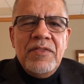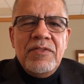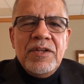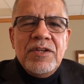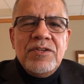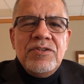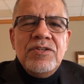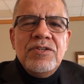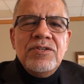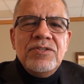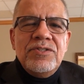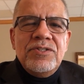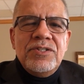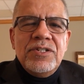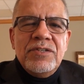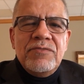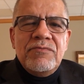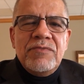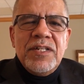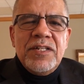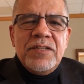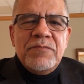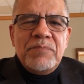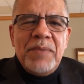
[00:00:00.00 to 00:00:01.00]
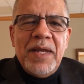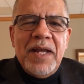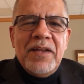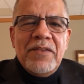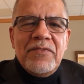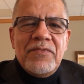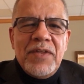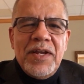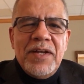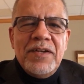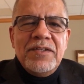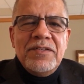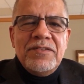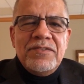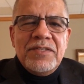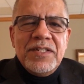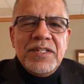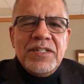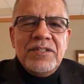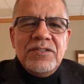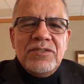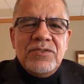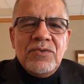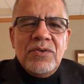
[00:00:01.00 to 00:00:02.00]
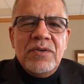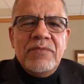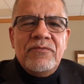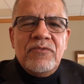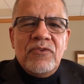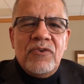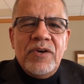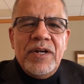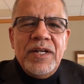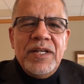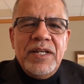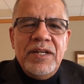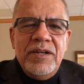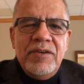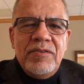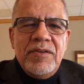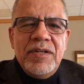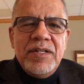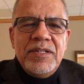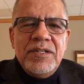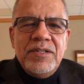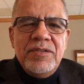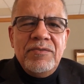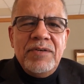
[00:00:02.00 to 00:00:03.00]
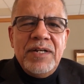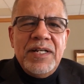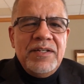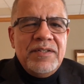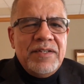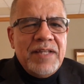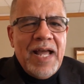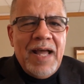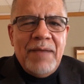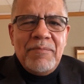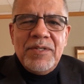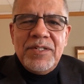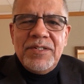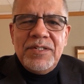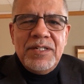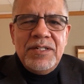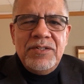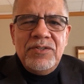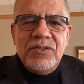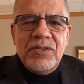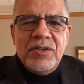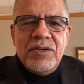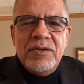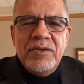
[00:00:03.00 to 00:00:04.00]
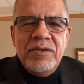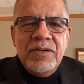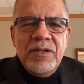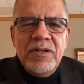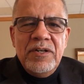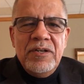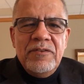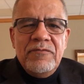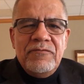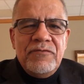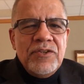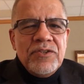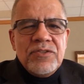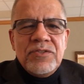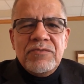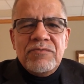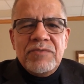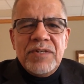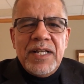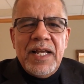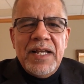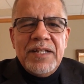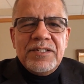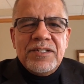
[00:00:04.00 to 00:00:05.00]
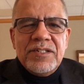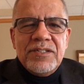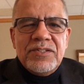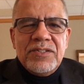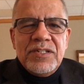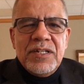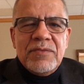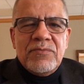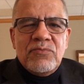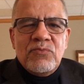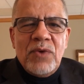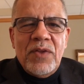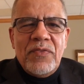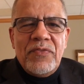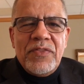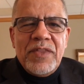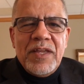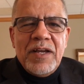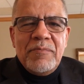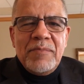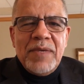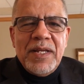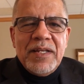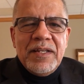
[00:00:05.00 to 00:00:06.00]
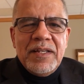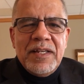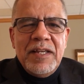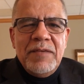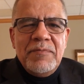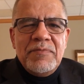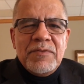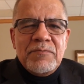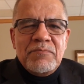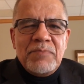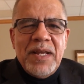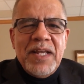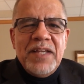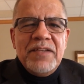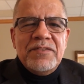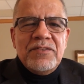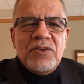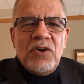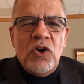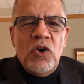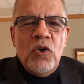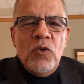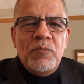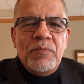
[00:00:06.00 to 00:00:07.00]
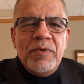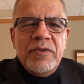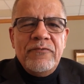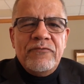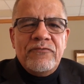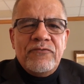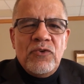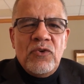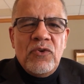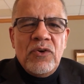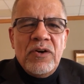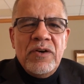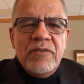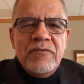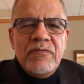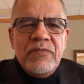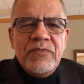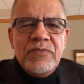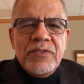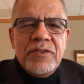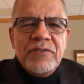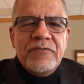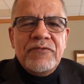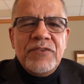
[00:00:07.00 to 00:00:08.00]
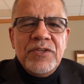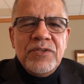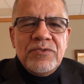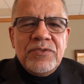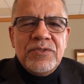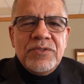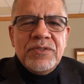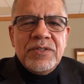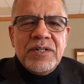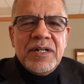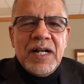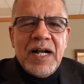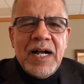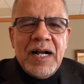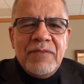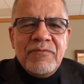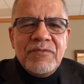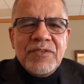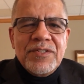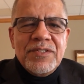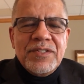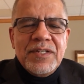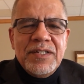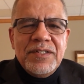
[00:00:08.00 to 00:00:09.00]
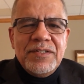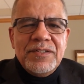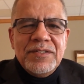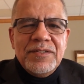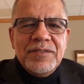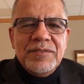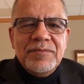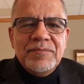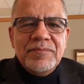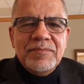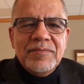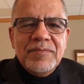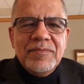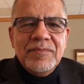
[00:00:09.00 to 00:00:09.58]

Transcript: then you should respect their decision to avoid hearing you and damaging your future relationships with them and keep space open for the future conversation.